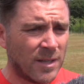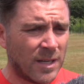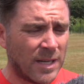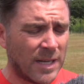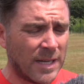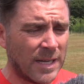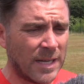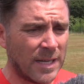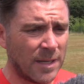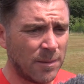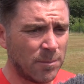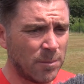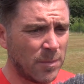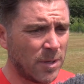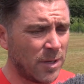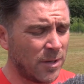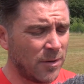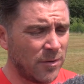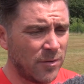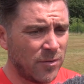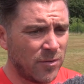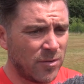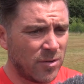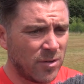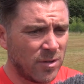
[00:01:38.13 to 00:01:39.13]
Um,
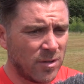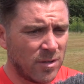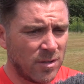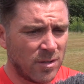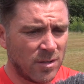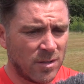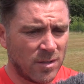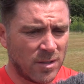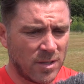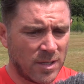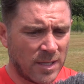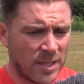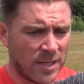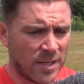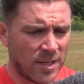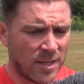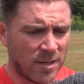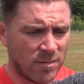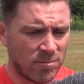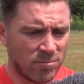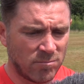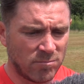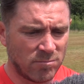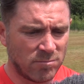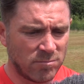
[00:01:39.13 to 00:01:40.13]
and
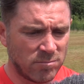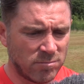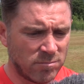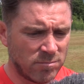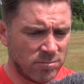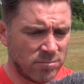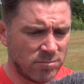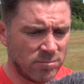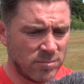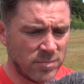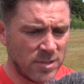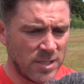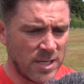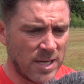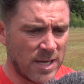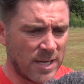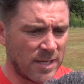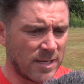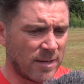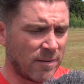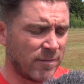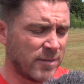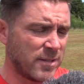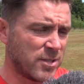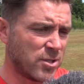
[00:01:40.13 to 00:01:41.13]
um,
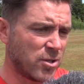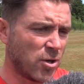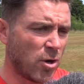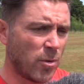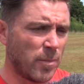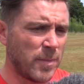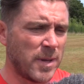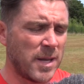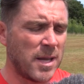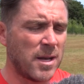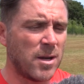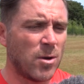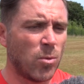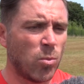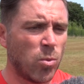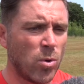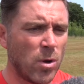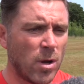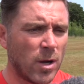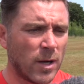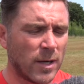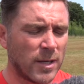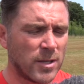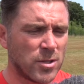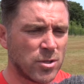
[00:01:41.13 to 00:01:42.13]
yeah, it's got me into
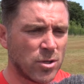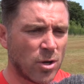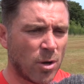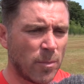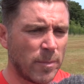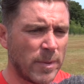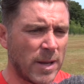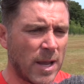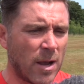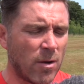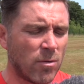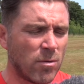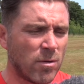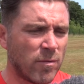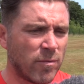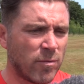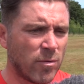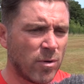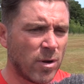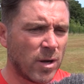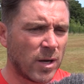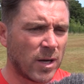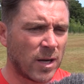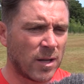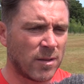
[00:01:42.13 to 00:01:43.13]
work and it's got me out of
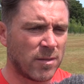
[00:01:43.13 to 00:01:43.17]
work.